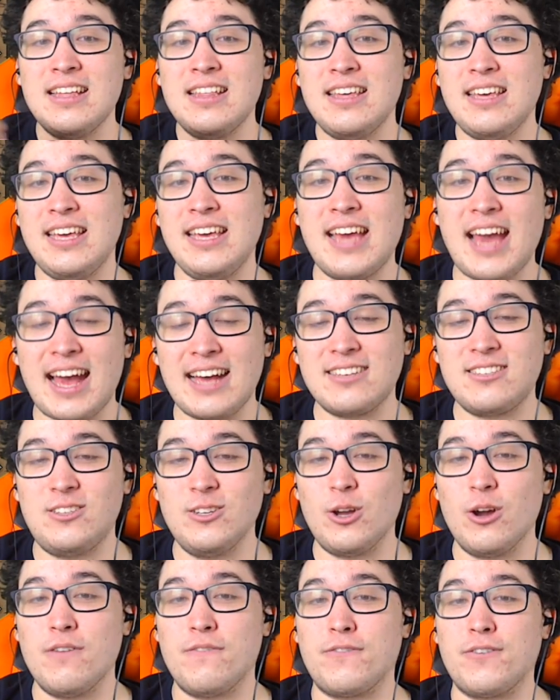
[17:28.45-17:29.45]
He has
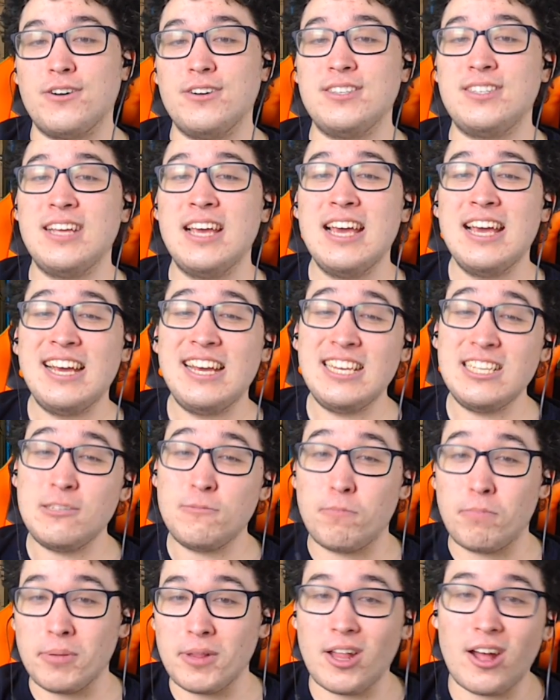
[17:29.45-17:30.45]
to go first. He's
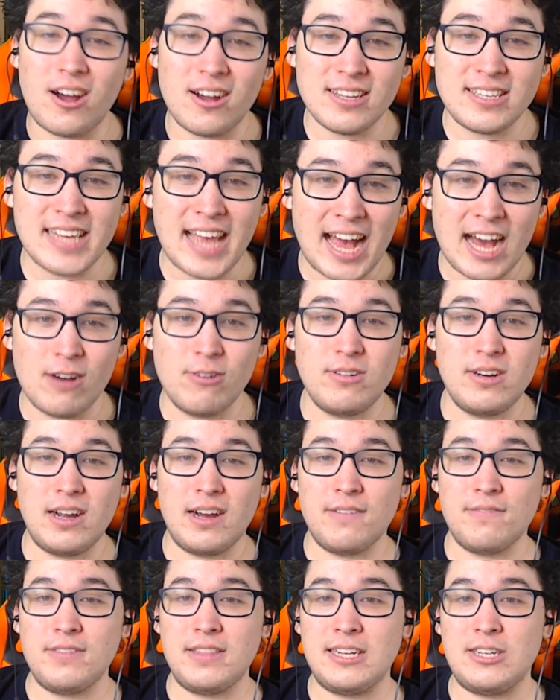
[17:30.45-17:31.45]
blocked out
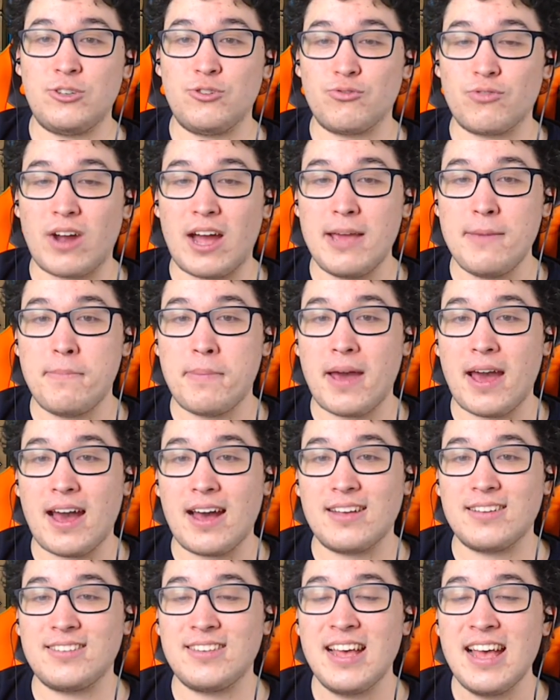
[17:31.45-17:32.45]
of the dry
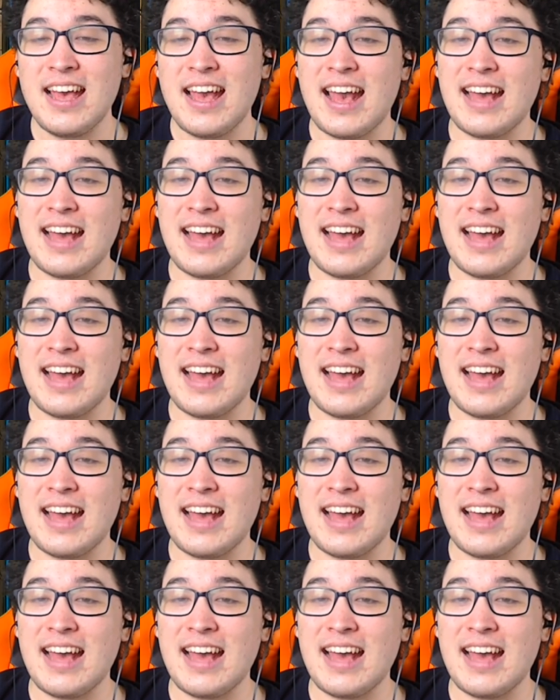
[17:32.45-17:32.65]
pass,